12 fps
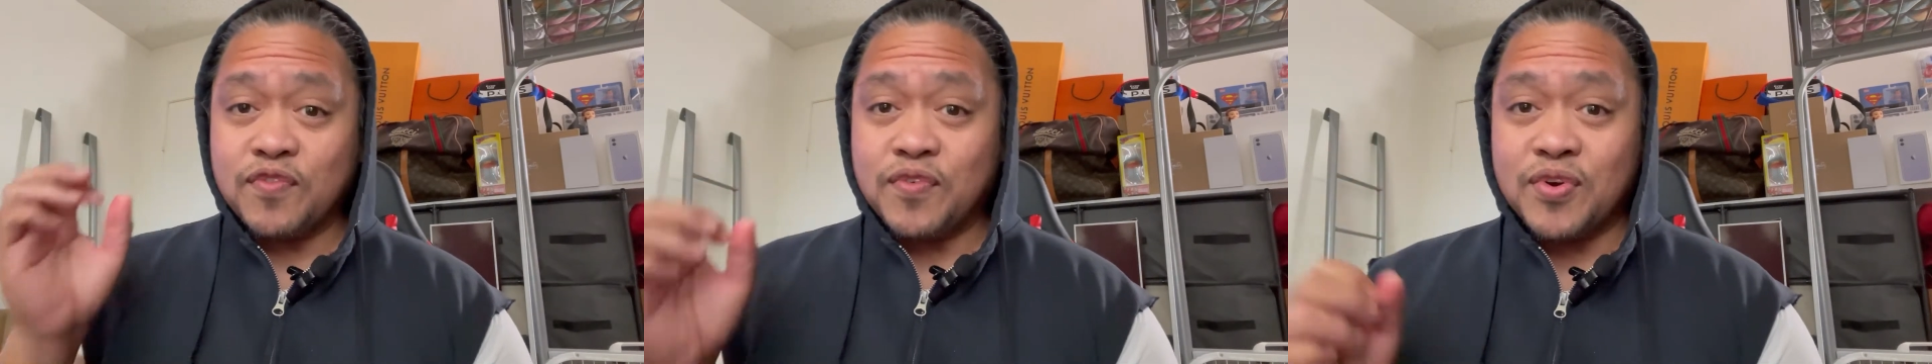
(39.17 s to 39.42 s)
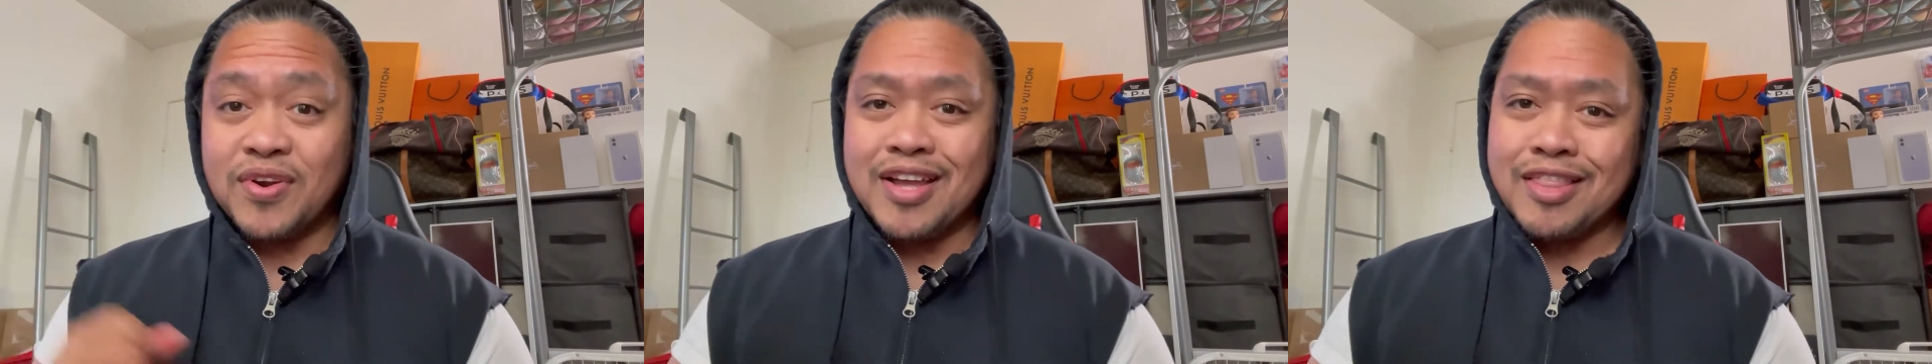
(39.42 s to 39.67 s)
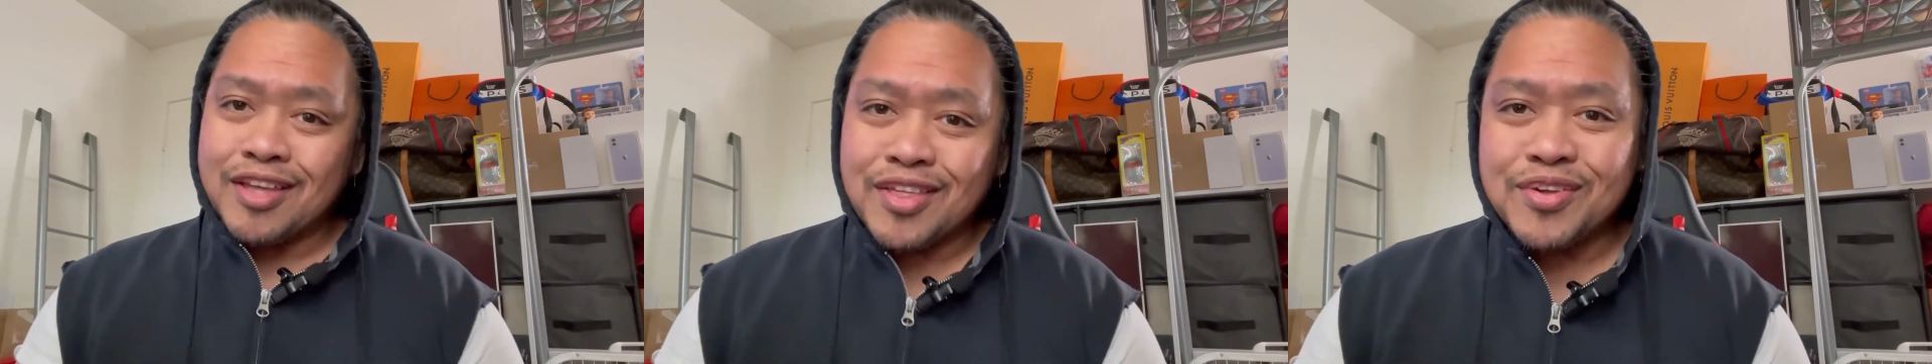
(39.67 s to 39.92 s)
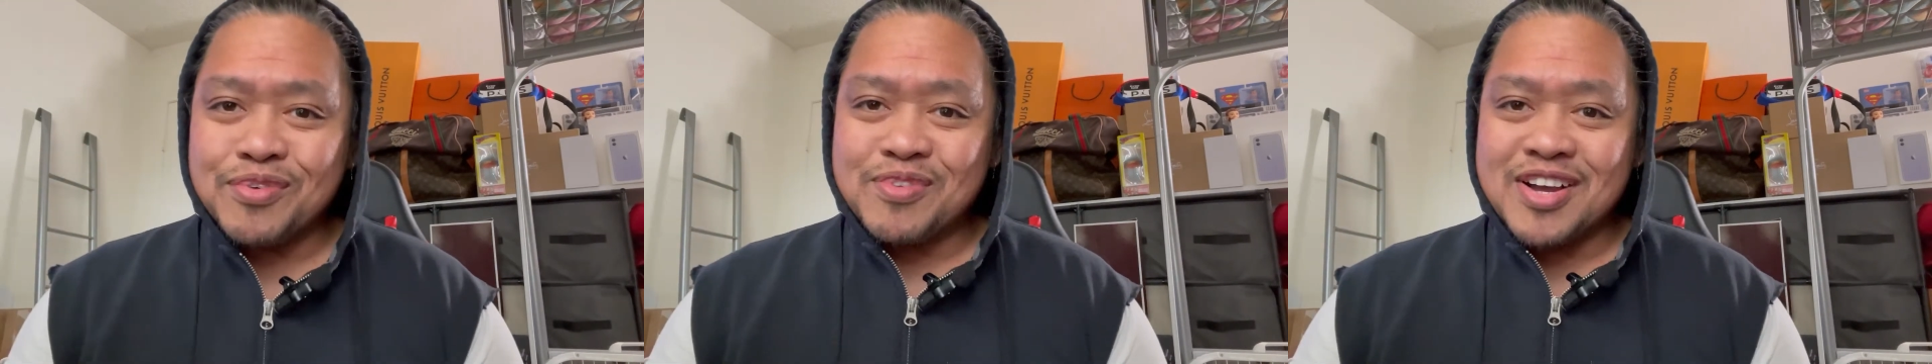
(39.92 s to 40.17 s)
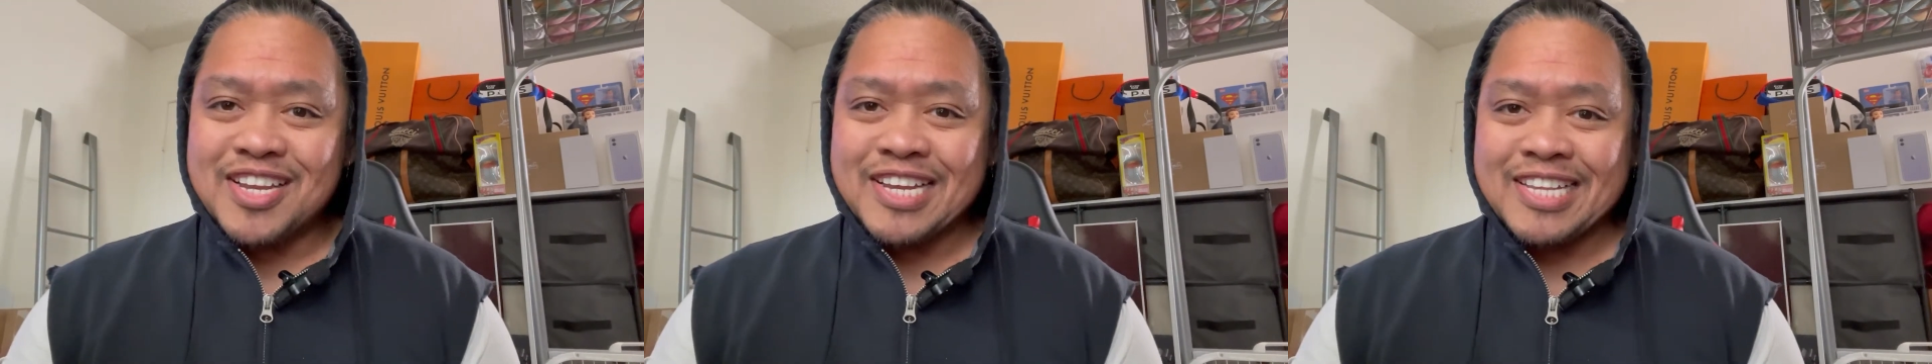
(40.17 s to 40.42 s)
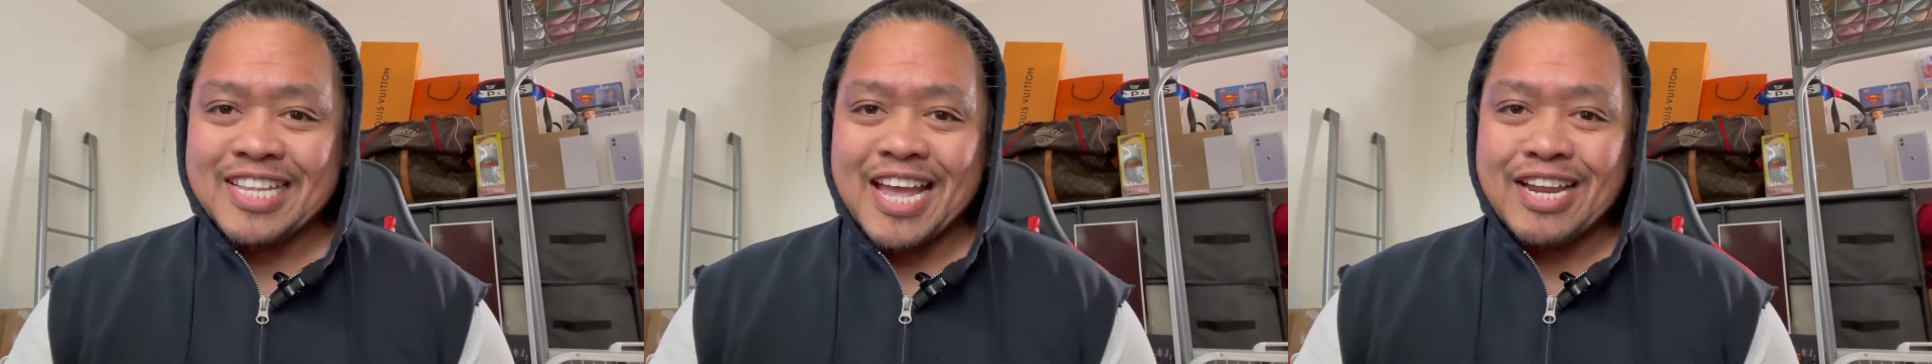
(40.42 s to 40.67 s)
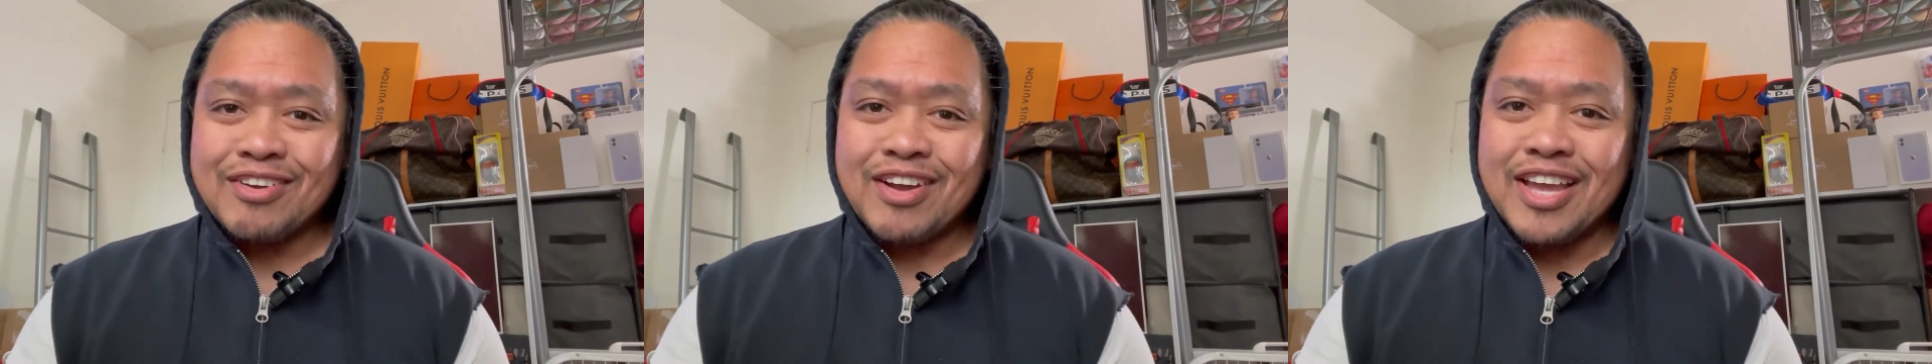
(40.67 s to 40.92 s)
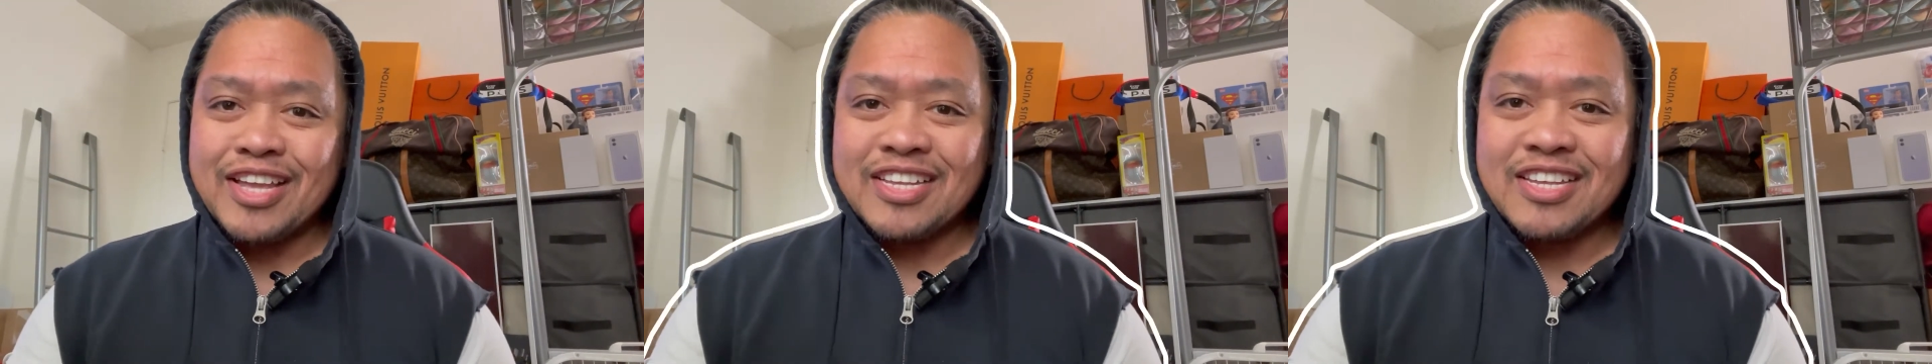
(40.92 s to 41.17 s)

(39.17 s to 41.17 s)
for another wallet. I know I